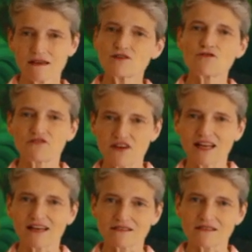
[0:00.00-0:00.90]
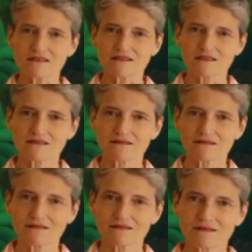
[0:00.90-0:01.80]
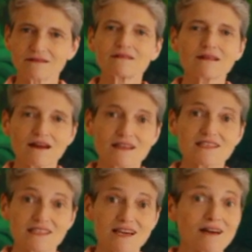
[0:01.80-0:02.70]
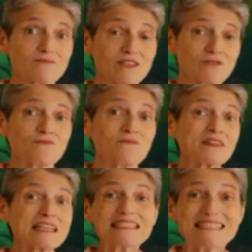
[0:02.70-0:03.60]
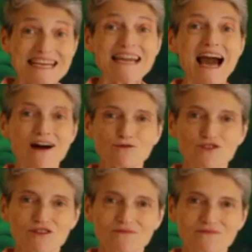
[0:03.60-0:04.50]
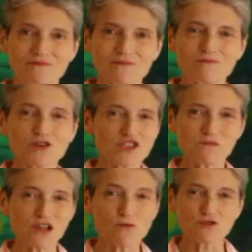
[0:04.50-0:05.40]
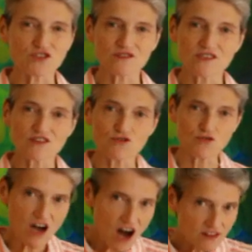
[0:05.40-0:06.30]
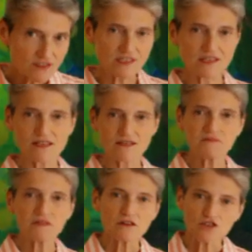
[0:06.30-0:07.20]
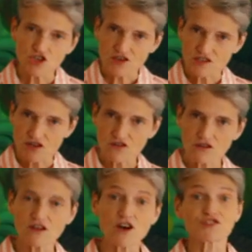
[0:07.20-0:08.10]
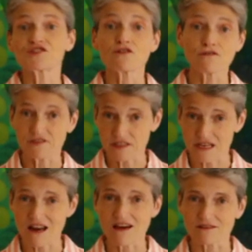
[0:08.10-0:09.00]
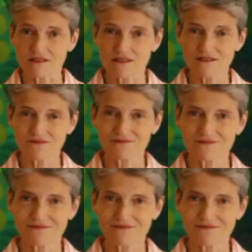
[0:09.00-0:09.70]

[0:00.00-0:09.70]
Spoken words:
in your finances. And it's time to dig out possible options that you can't see just on a surface glance.